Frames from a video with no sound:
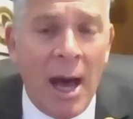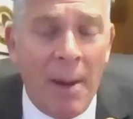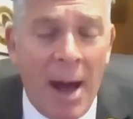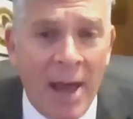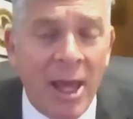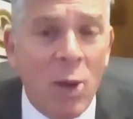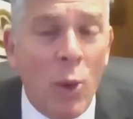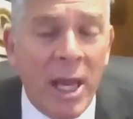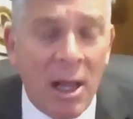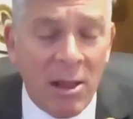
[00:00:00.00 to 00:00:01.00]
I think
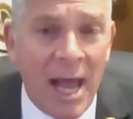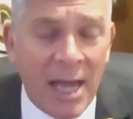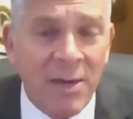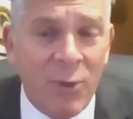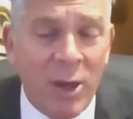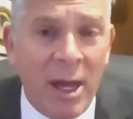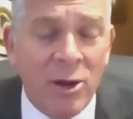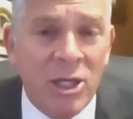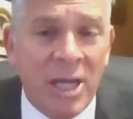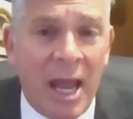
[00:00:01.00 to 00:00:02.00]
we collectively
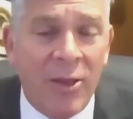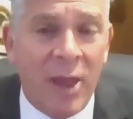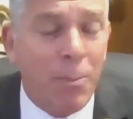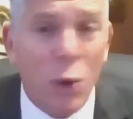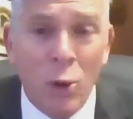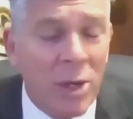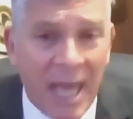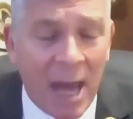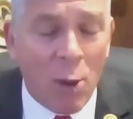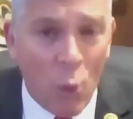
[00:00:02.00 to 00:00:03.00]
understand that
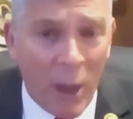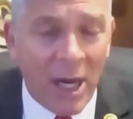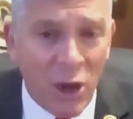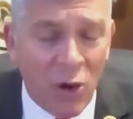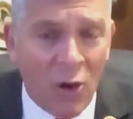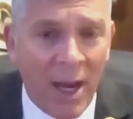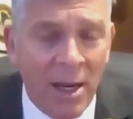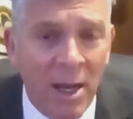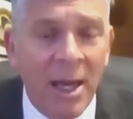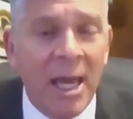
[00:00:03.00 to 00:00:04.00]
Putin can't win in Ukraine.